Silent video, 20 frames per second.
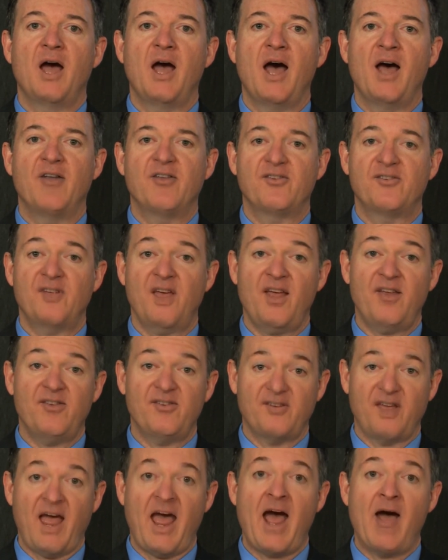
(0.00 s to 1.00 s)

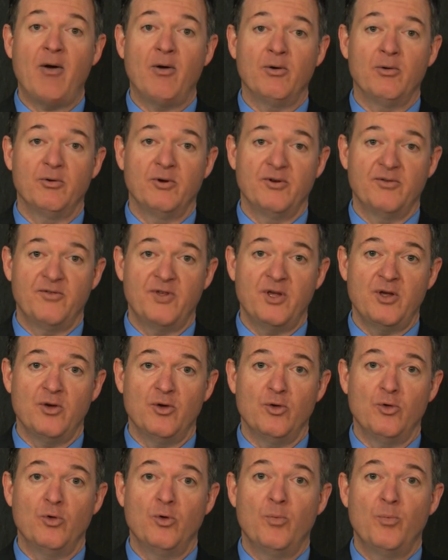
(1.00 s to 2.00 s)
assess our
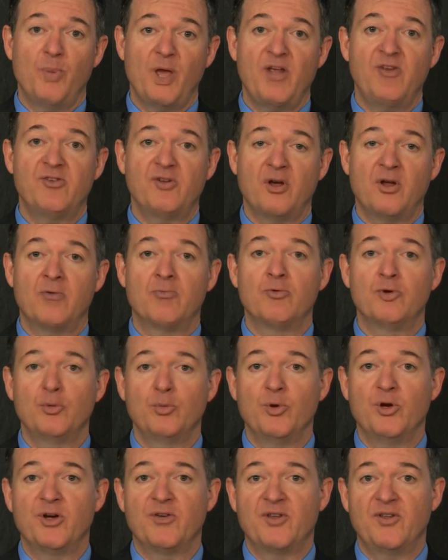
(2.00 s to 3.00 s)
review based on a
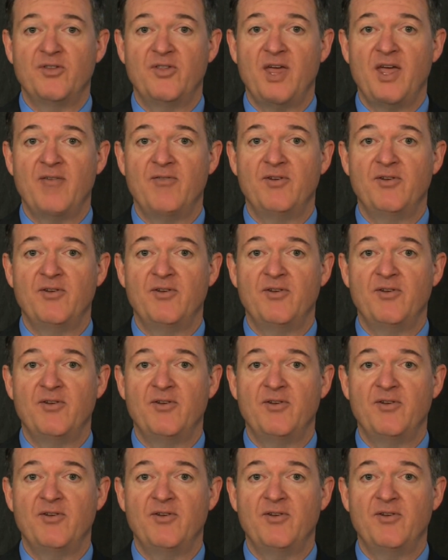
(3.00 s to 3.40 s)
rubric that they've